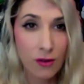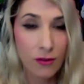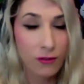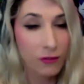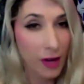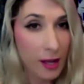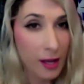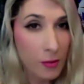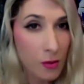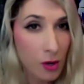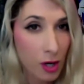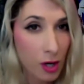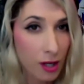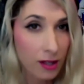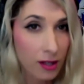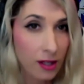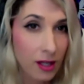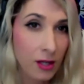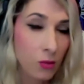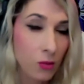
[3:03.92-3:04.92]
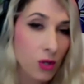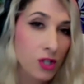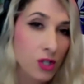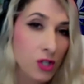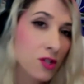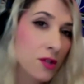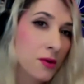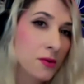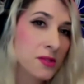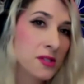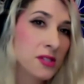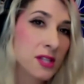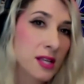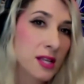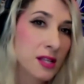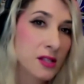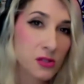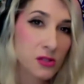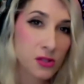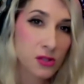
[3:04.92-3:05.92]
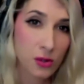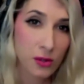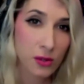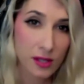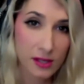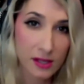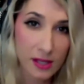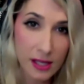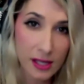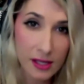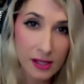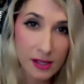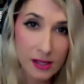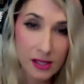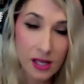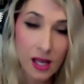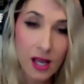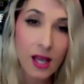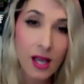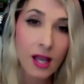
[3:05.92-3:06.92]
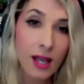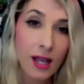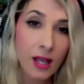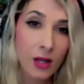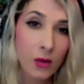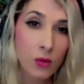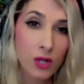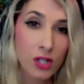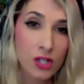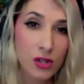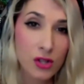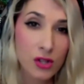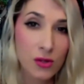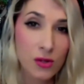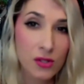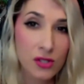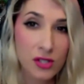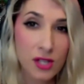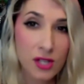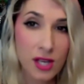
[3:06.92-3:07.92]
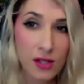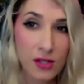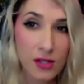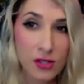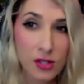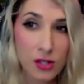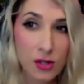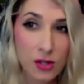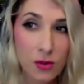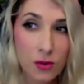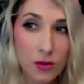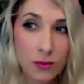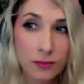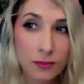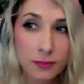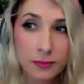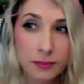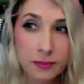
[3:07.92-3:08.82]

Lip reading: framework in which those things do exist, in which those things do